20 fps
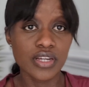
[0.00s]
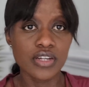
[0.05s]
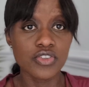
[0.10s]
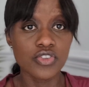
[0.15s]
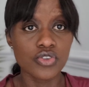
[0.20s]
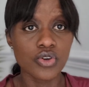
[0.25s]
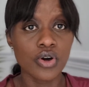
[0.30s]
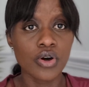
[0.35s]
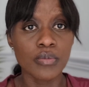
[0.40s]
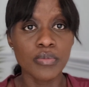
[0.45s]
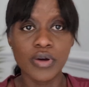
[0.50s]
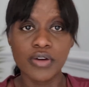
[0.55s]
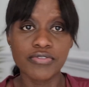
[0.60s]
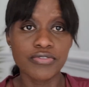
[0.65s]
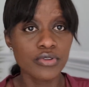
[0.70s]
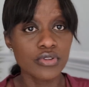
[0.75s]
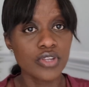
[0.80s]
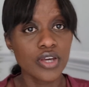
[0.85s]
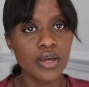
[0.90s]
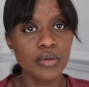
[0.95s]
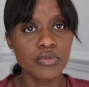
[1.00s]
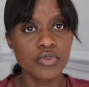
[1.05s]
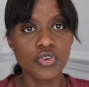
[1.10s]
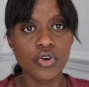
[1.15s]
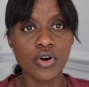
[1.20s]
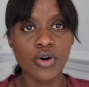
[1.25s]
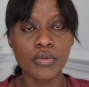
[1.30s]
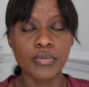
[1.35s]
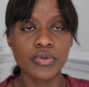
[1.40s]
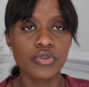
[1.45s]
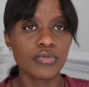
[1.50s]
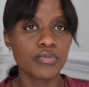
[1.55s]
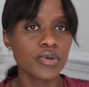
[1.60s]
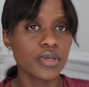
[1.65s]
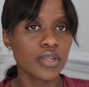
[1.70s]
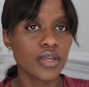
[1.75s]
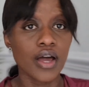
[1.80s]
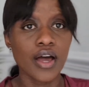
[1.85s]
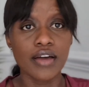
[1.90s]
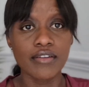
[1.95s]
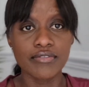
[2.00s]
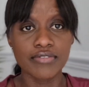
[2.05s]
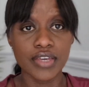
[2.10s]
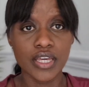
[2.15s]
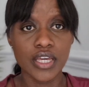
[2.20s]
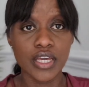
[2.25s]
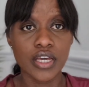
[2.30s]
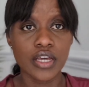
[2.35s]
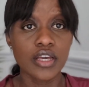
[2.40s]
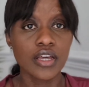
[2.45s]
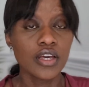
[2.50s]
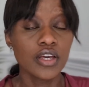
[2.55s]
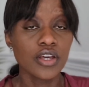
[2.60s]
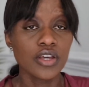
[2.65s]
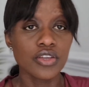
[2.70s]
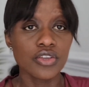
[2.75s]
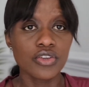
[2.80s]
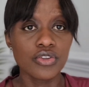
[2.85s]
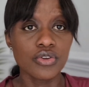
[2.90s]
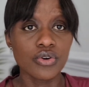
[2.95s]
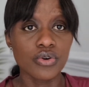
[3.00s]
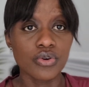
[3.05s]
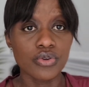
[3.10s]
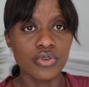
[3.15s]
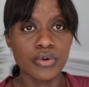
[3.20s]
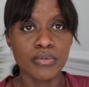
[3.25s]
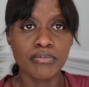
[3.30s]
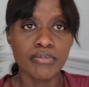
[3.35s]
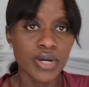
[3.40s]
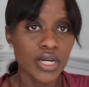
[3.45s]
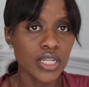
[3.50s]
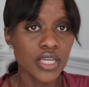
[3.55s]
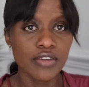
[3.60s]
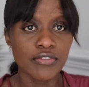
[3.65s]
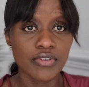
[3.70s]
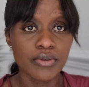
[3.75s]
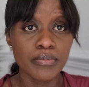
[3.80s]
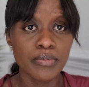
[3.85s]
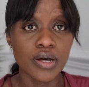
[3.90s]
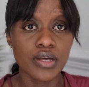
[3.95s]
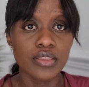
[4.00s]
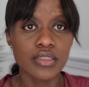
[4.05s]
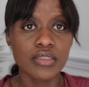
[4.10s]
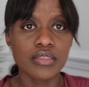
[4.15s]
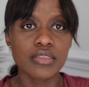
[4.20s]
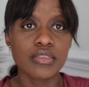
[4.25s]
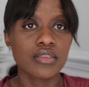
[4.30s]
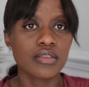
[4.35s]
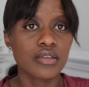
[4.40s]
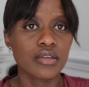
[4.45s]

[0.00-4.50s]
job, a full-time job, you've been having, your money every month,